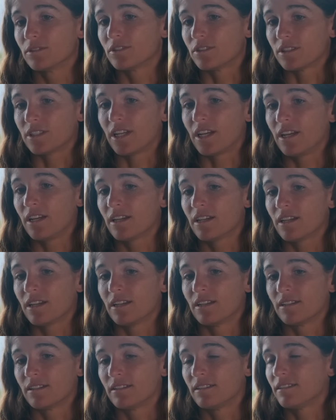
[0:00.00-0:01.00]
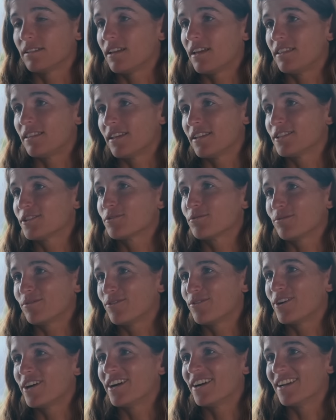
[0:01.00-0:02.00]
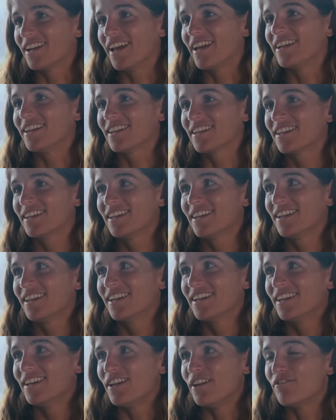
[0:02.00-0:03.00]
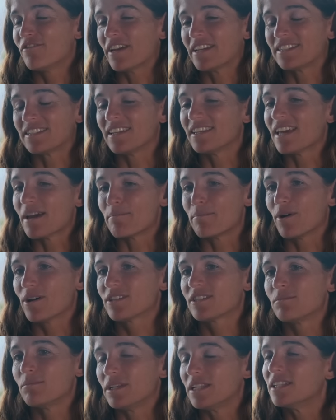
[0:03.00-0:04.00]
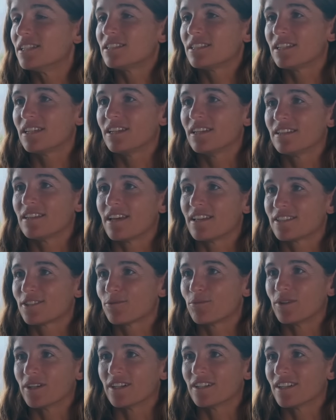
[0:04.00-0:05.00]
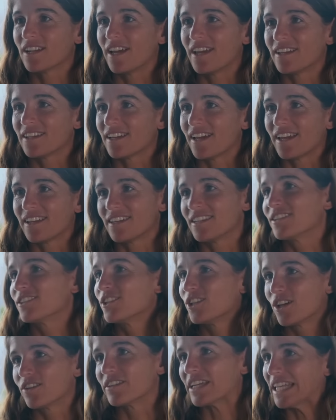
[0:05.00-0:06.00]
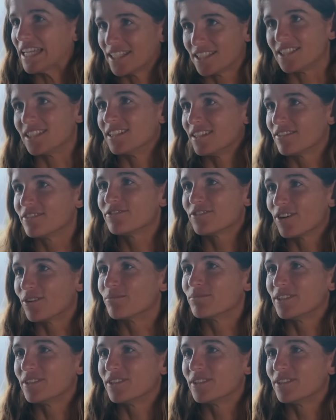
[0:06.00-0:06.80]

today, and that's where if I see that possibility, that's where I get a lot of energy from,